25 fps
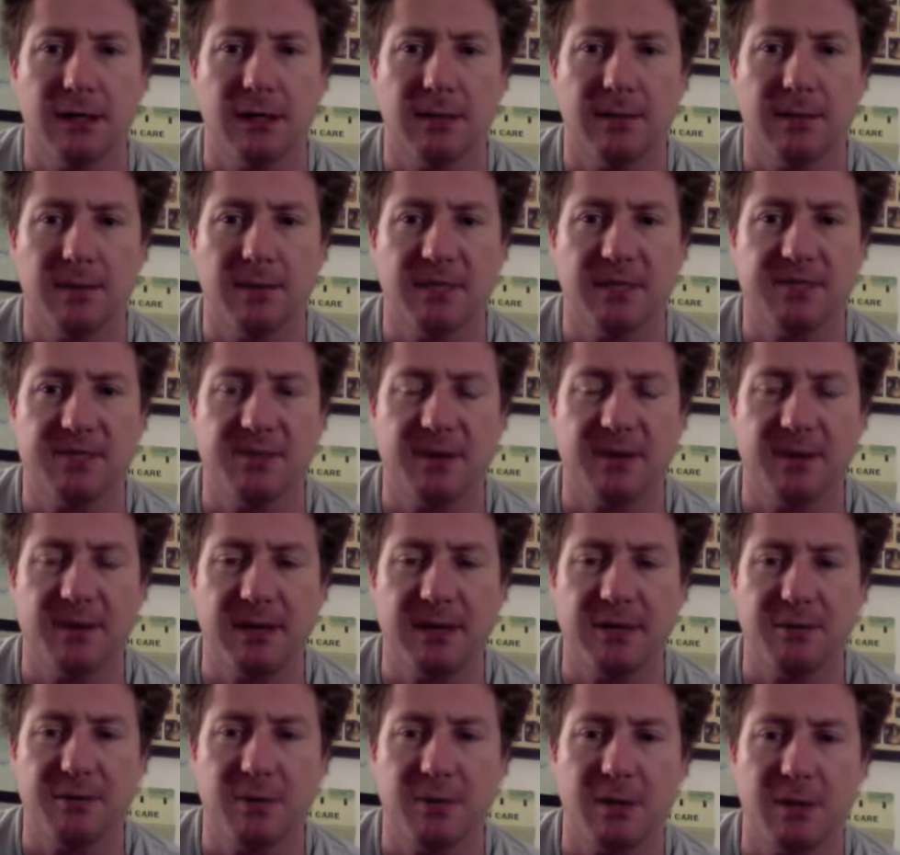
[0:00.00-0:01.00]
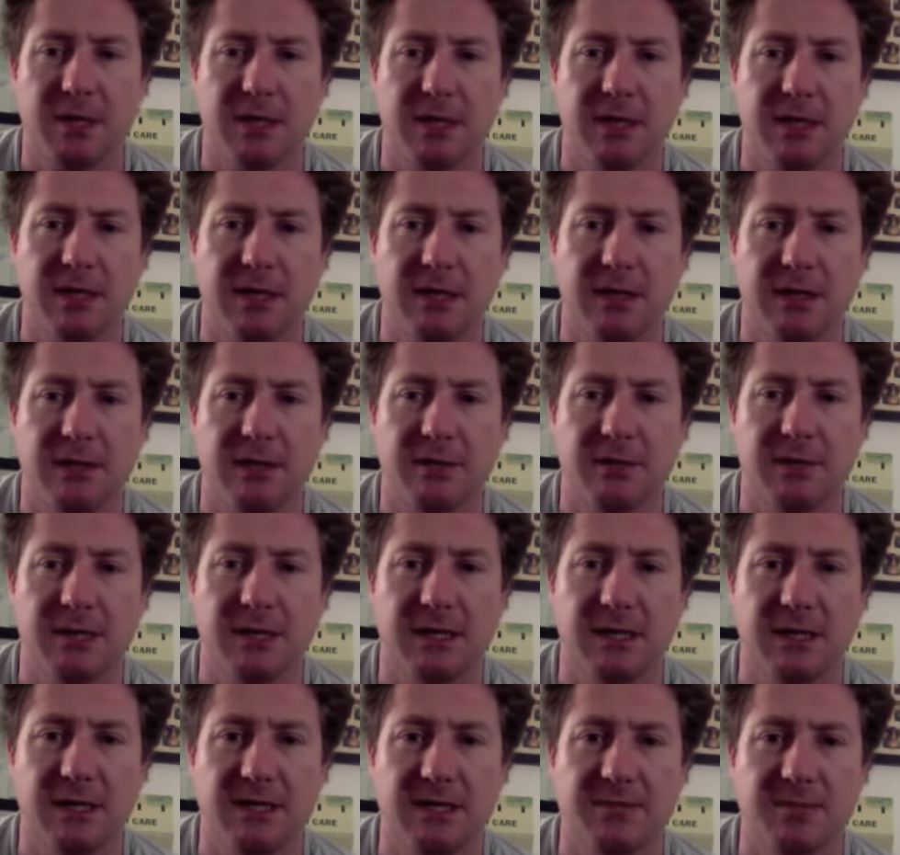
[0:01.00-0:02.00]
it spent about 20
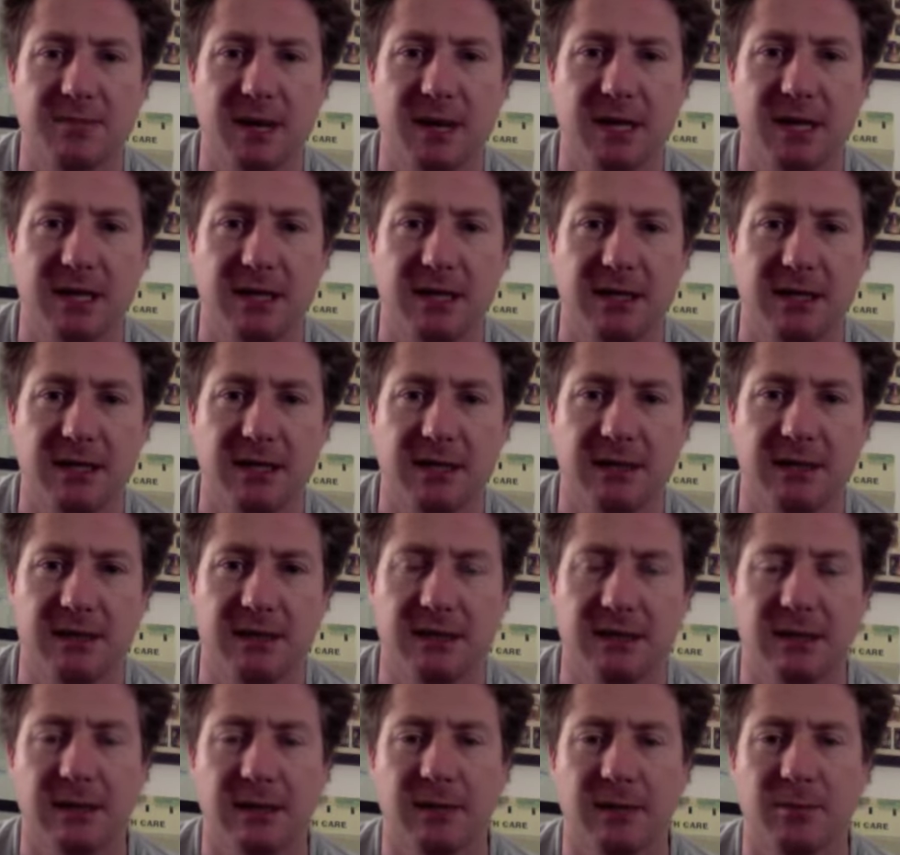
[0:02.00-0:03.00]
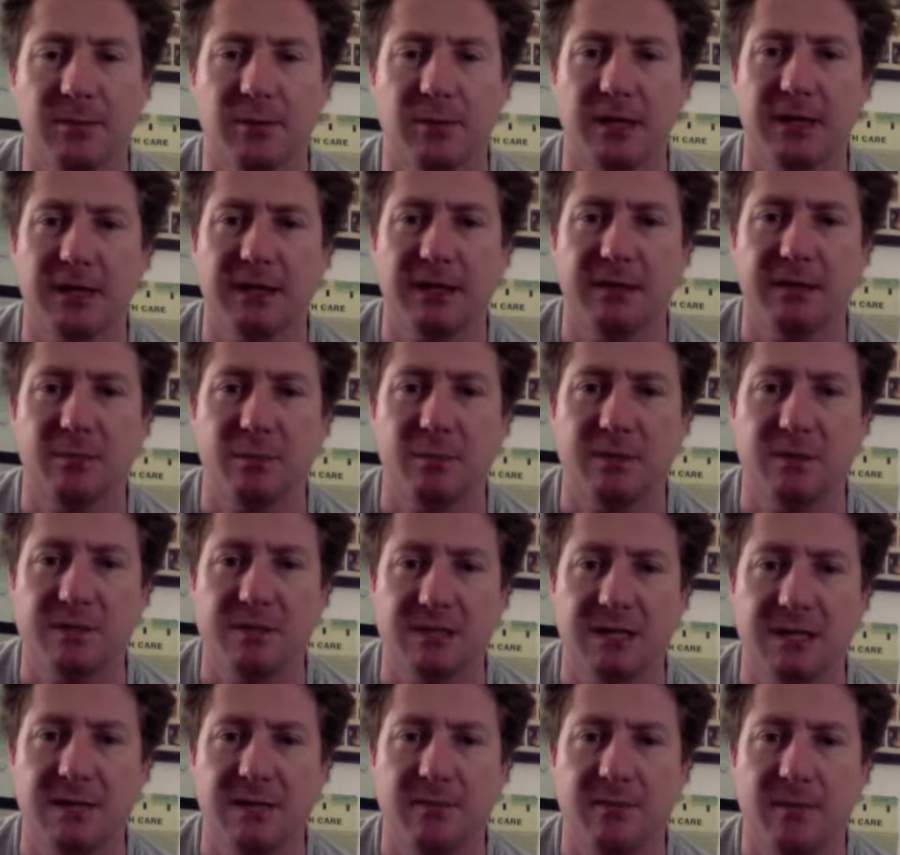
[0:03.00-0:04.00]
years making blended
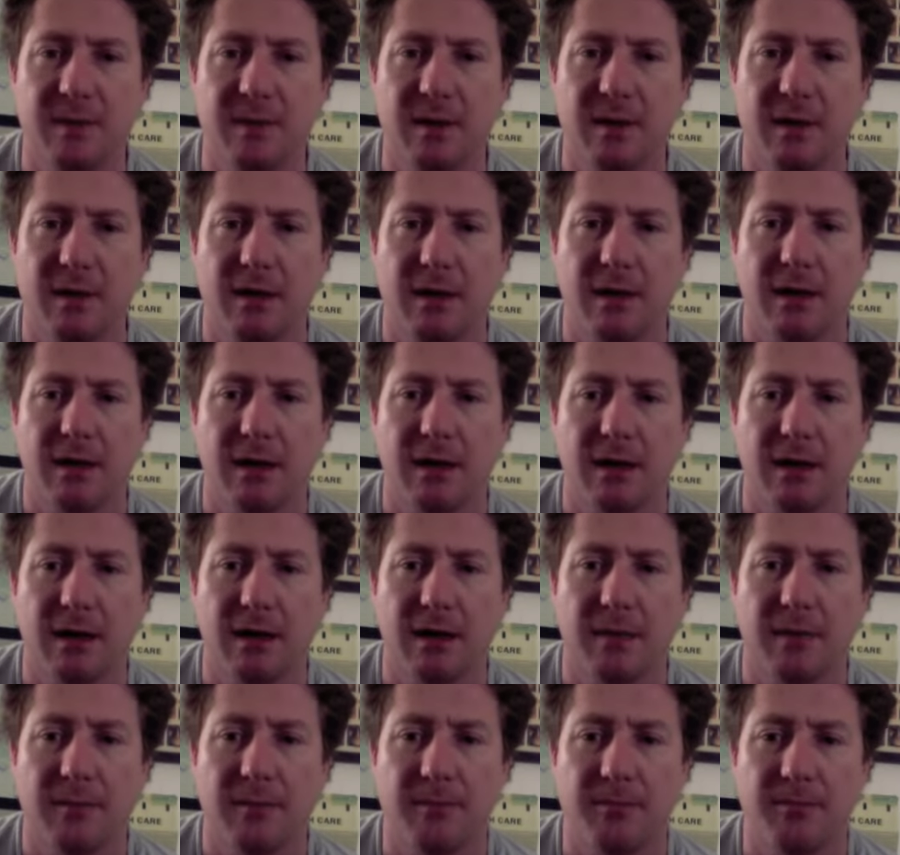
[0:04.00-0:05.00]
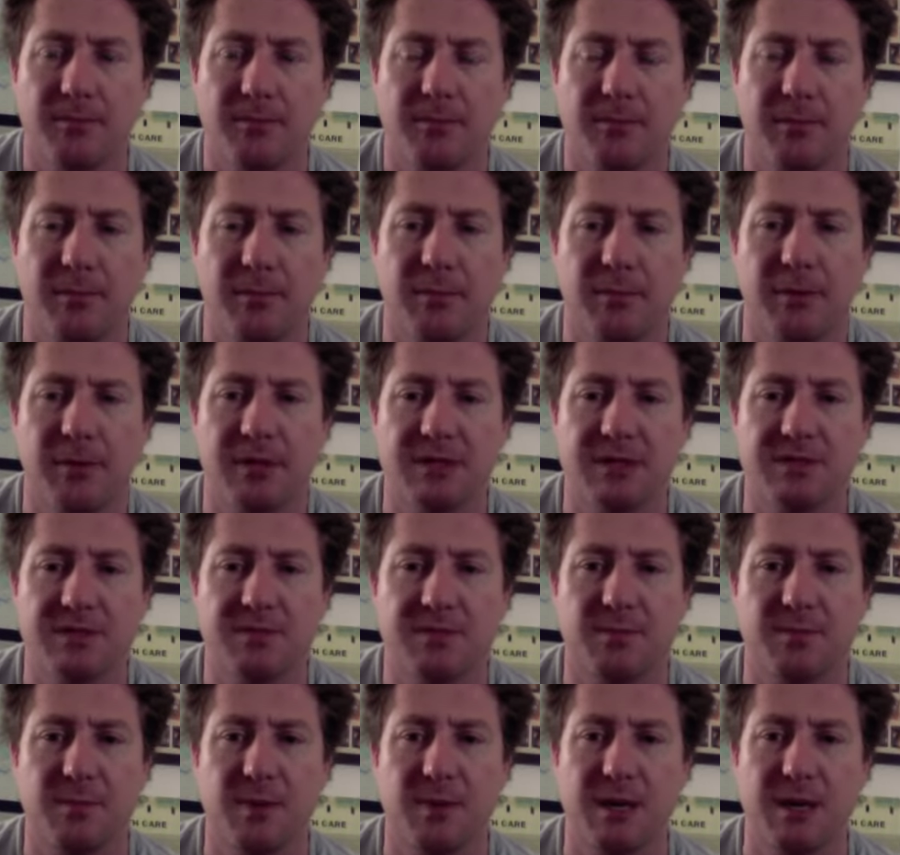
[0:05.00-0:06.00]
whiskey, but it's
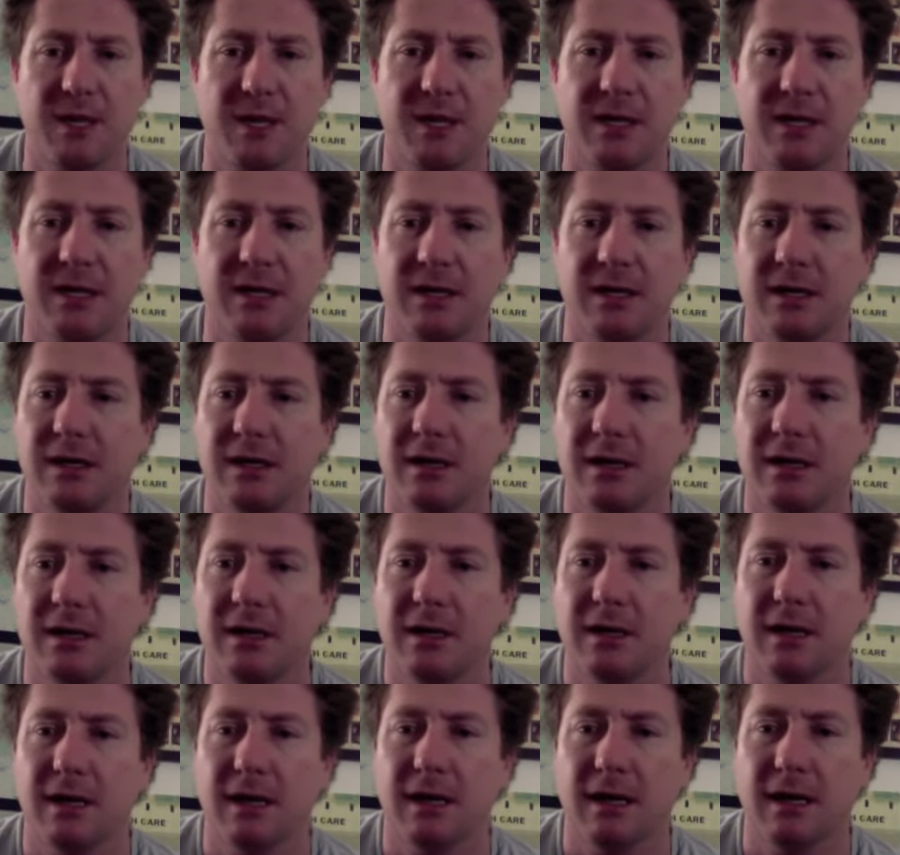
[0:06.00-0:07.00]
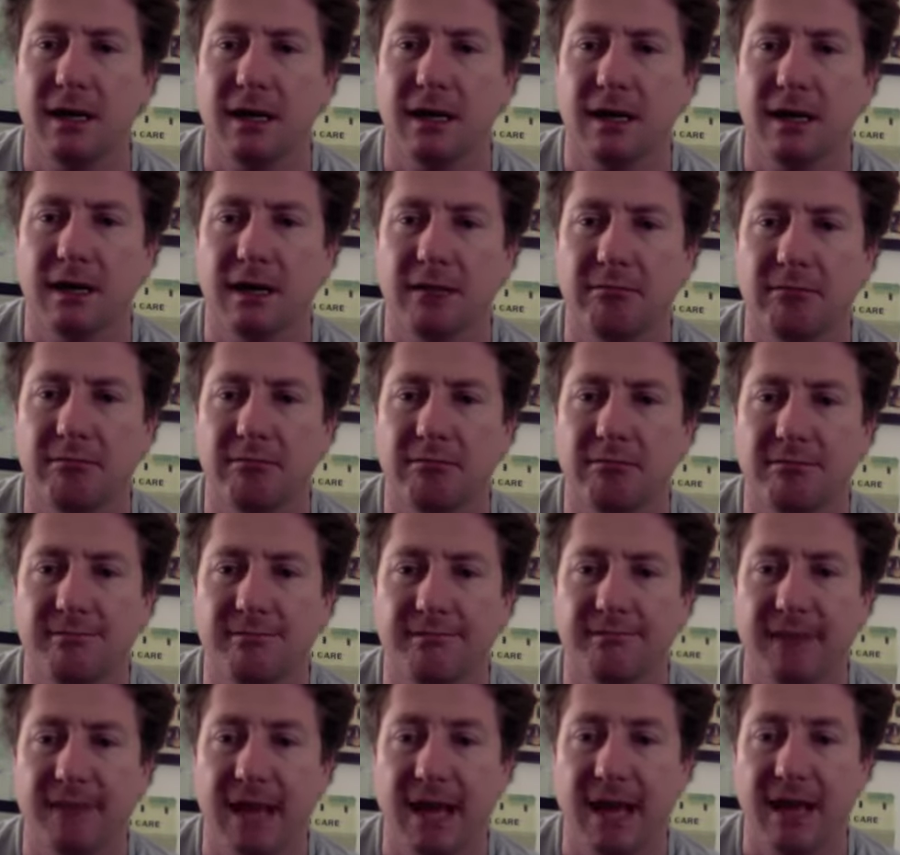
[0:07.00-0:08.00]
been out
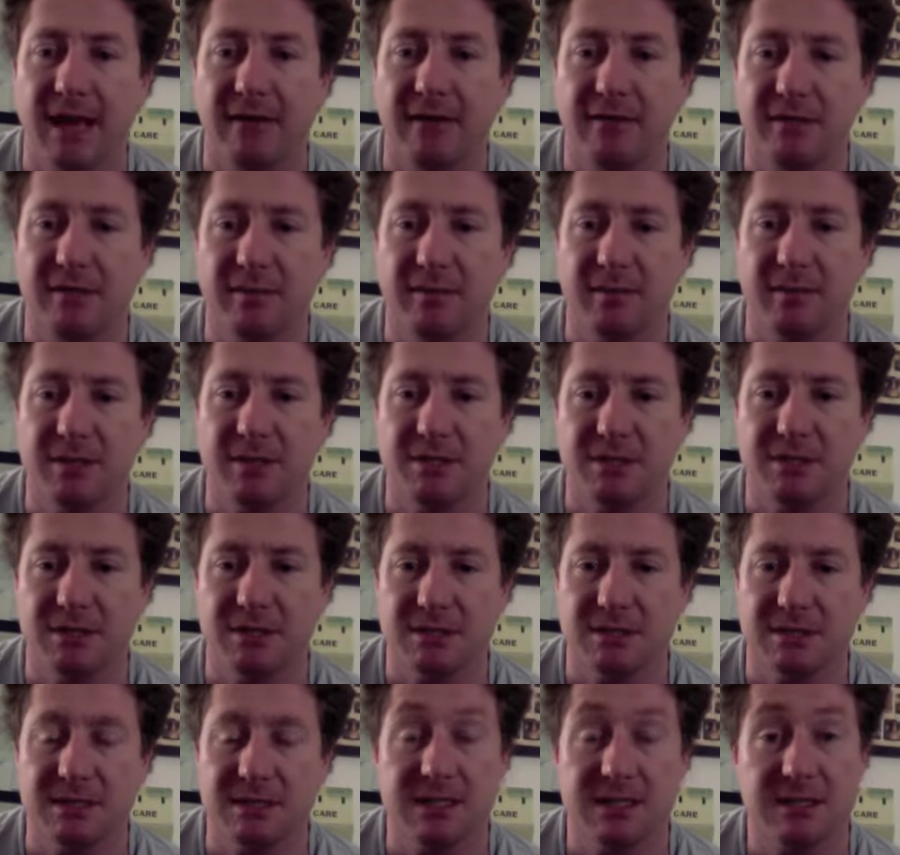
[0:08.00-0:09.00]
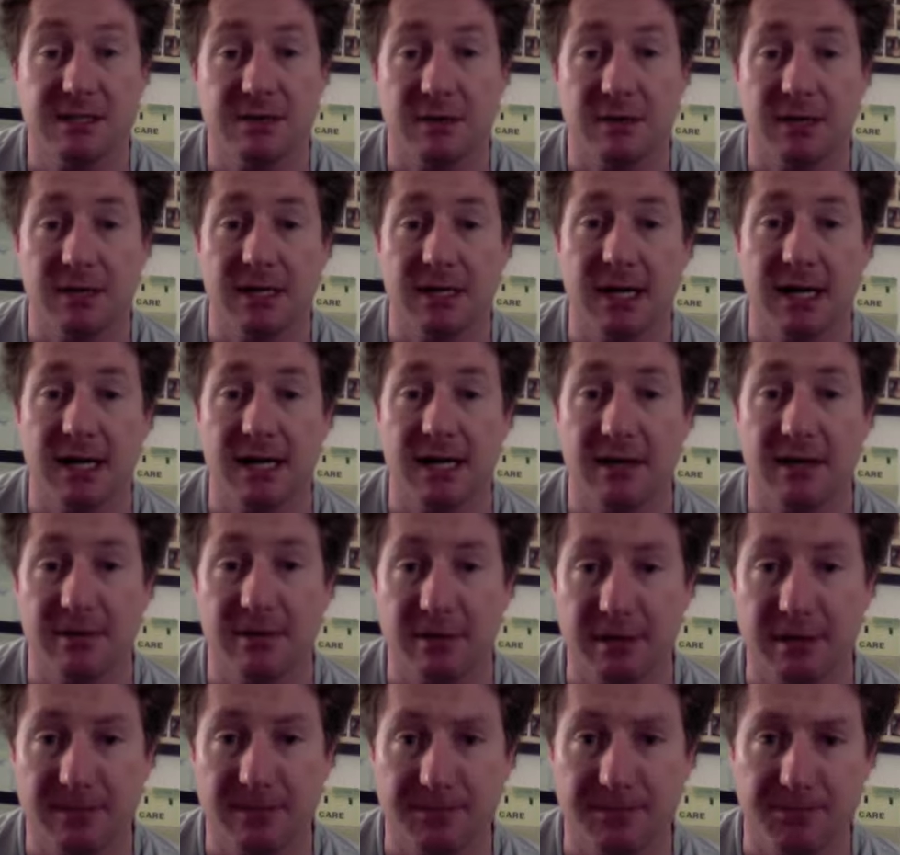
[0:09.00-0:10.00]
of commission since
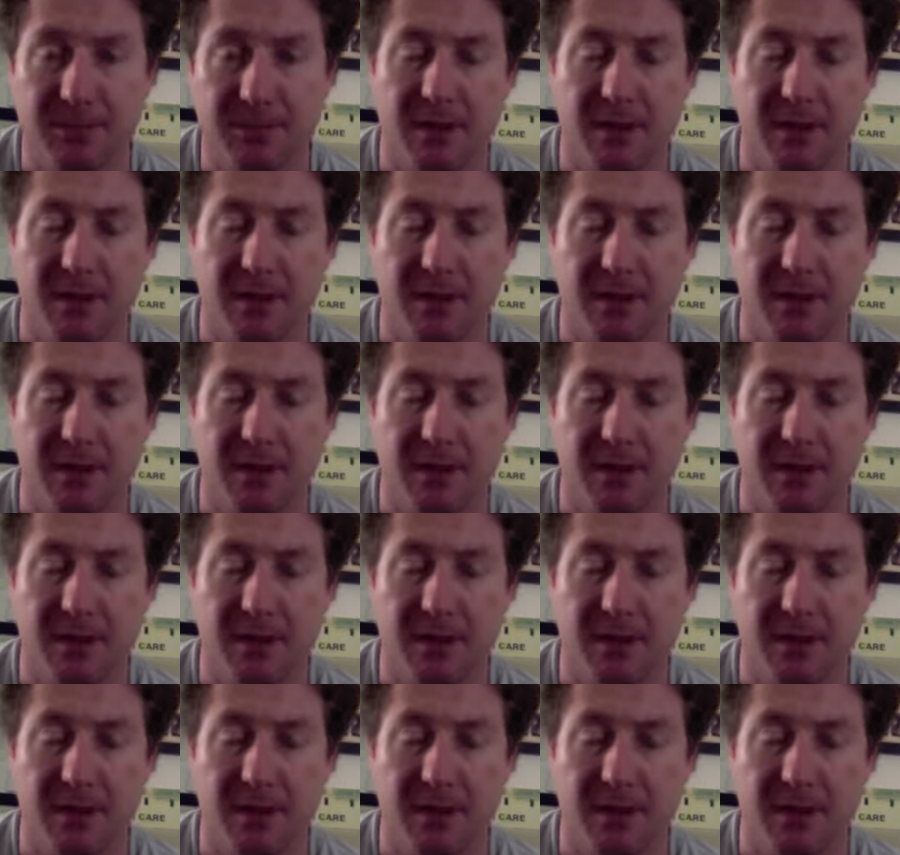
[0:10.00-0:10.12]
1983.